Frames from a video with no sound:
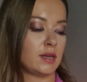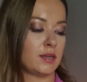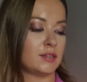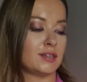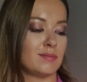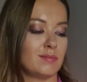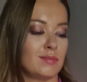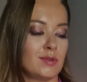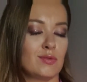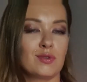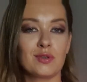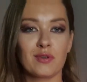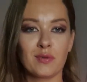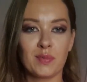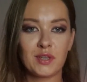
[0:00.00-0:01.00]
and
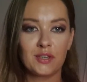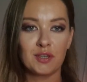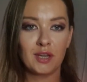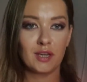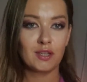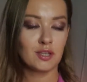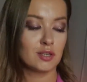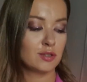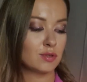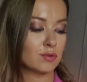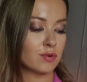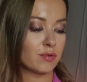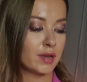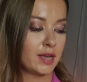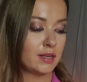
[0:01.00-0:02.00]
use your imagination to
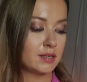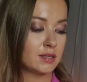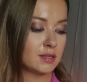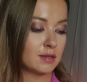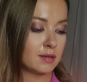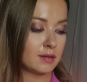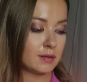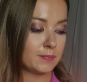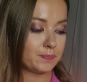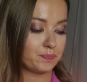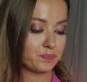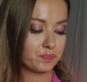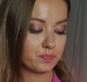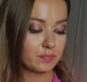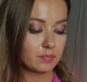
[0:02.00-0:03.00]
create
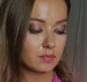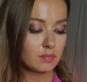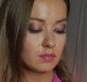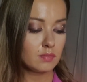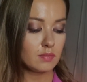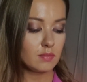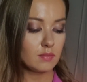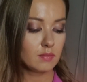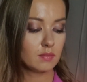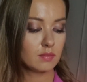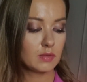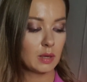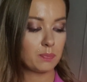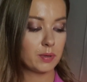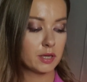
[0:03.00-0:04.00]
a
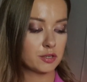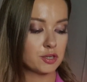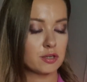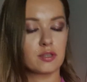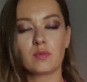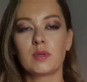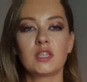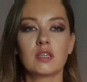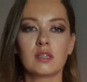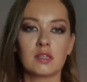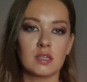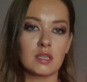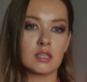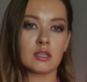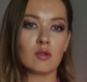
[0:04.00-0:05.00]
picture. So basically
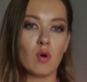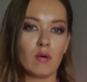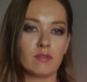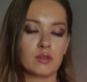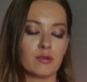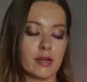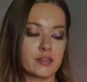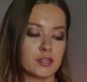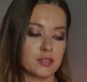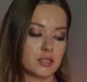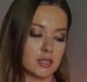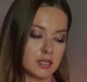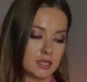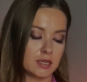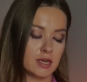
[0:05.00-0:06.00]
this is law of attraction
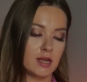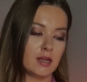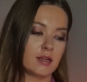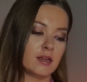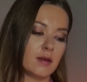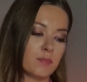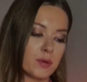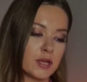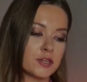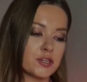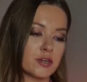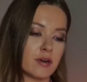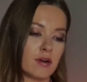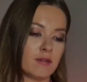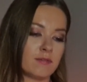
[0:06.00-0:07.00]
technique. A
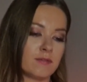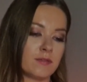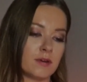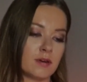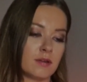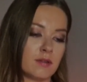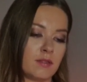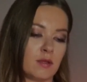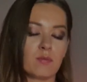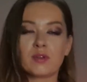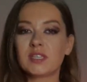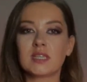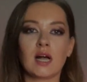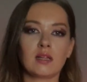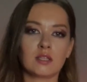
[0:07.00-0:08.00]
picture of the
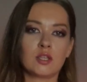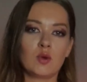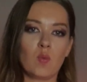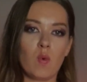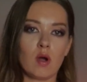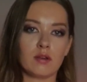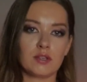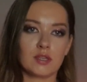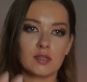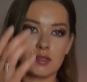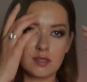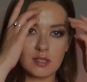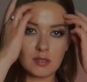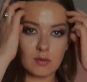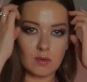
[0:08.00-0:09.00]
result you want.
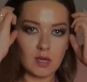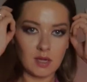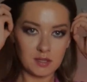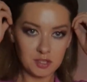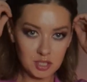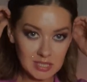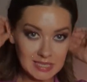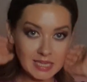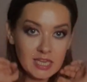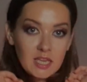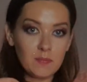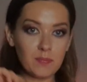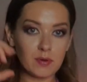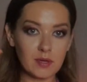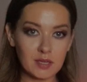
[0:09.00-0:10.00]
So just
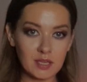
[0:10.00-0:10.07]
keep